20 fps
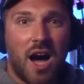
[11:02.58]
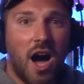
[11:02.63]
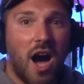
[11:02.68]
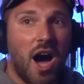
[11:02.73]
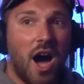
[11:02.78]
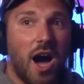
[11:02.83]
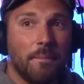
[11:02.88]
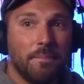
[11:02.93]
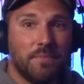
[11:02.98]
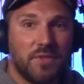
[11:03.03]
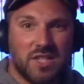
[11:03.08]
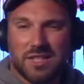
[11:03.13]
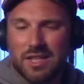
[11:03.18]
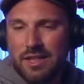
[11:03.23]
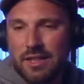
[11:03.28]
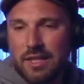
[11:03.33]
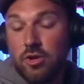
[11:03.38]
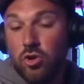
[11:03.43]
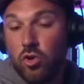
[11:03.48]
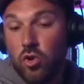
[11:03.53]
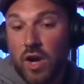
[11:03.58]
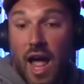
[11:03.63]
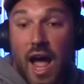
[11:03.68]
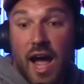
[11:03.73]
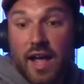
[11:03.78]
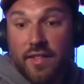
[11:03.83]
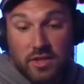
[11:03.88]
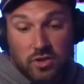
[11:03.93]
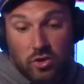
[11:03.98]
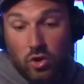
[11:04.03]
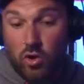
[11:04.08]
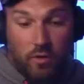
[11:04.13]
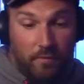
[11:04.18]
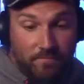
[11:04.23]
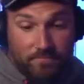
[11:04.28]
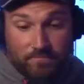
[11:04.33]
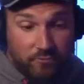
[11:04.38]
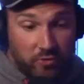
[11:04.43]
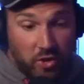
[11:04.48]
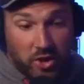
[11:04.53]
um, this little guy that's all
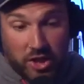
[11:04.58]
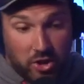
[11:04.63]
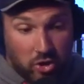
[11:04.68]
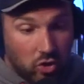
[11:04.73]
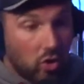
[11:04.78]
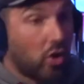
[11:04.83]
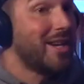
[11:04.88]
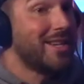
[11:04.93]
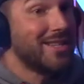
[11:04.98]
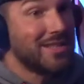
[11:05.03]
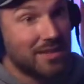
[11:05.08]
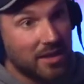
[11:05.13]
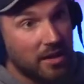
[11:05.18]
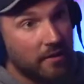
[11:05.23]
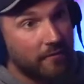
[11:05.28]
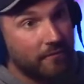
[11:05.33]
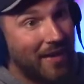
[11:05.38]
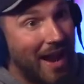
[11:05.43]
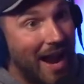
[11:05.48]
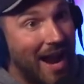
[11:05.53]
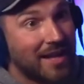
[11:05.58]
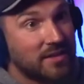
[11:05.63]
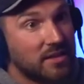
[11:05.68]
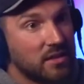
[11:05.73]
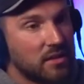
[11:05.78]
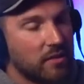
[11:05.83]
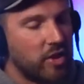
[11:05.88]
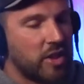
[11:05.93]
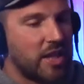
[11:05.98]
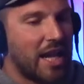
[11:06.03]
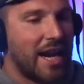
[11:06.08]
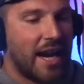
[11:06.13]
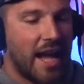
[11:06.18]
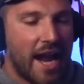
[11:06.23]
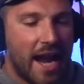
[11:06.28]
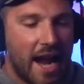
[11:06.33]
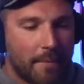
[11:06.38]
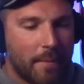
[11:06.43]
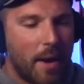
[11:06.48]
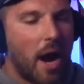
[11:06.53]
freaking crazy and fast and stuff like that. and I
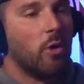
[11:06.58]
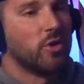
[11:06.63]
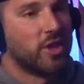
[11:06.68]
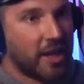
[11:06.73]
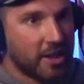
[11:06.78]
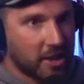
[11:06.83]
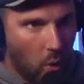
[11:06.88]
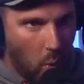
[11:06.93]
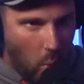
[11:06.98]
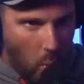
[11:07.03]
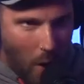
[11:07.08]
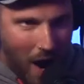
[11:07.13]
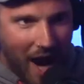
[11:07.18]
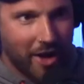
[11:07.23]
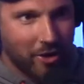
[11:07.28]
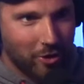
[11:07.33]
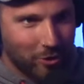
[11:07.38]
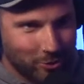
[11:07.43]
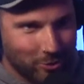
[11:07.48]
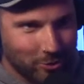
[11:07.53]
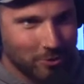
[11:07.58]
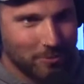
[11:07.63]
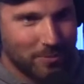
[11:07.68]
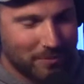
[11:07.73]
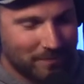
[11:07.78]
had him out with like the wild group,